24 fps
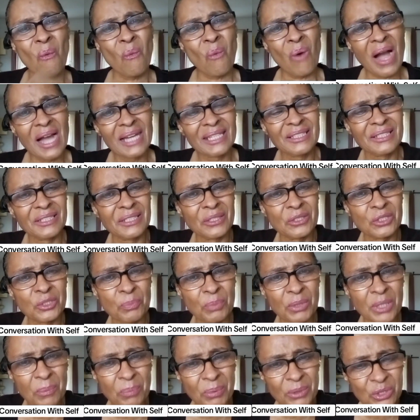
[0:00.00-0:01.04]
why do those
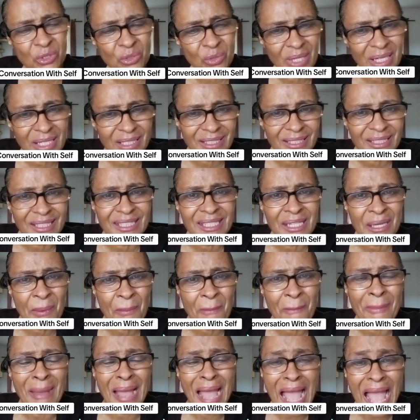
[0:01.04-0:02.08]
people try to
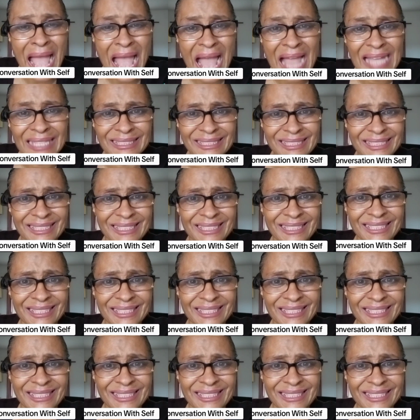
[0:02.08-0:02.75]
come back